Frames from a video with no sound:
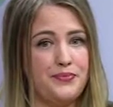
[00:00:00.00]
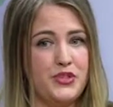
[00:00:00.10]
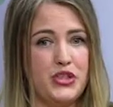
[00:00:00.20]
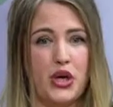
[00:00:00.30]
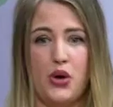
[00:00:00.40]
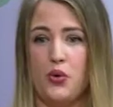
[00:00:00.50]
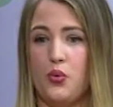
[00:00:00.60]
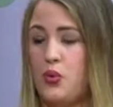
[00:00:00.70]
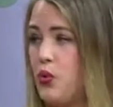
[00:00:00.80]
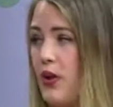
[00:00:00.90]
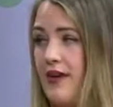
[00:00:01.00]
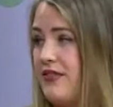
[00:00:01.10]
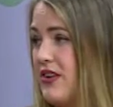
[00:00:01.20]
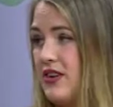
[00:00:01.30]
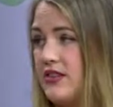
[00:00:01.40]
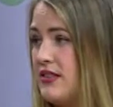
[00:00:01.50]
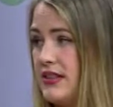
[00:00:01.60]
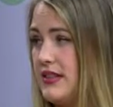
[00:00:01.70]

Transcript: So whoever,